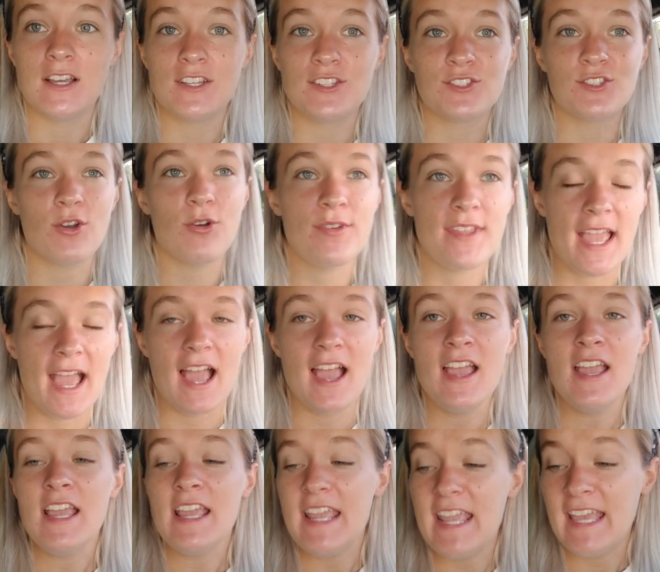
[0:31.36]
So yeah,
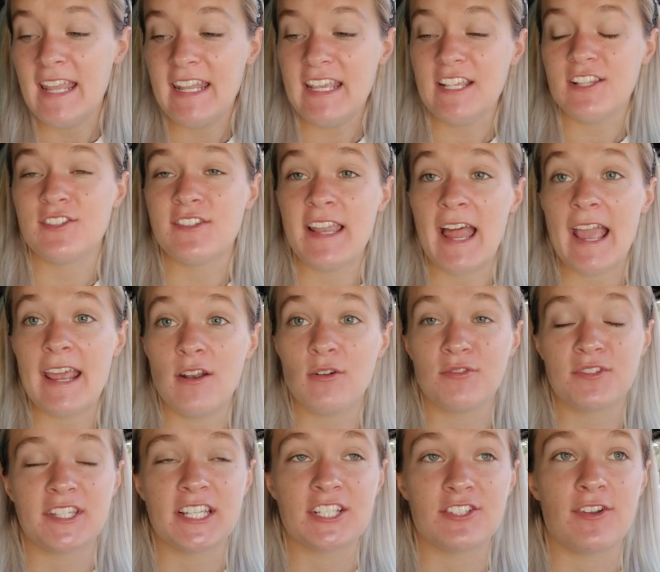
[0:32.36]
it is
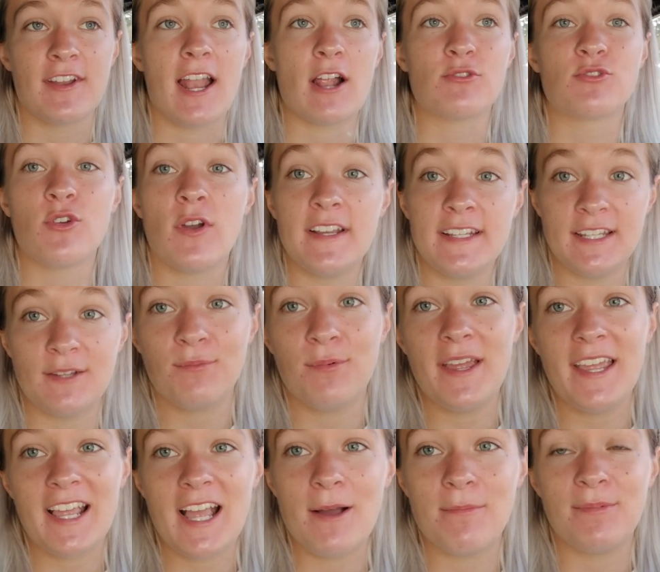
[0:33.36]
9:06 right now. So I did
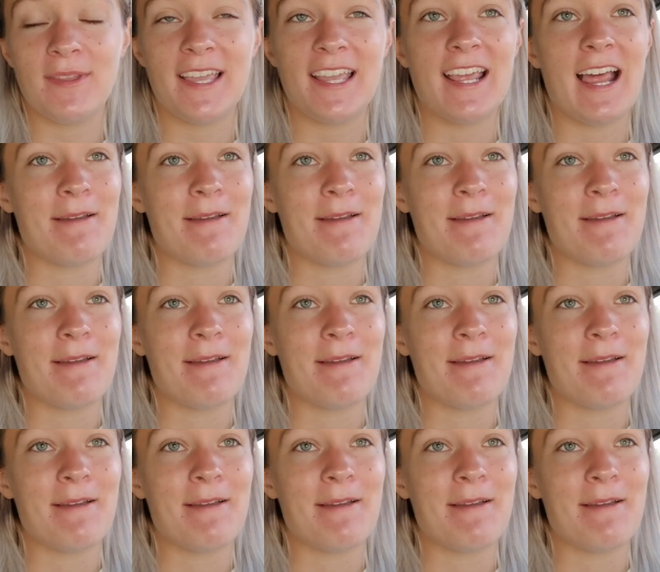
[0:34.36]
wake up late.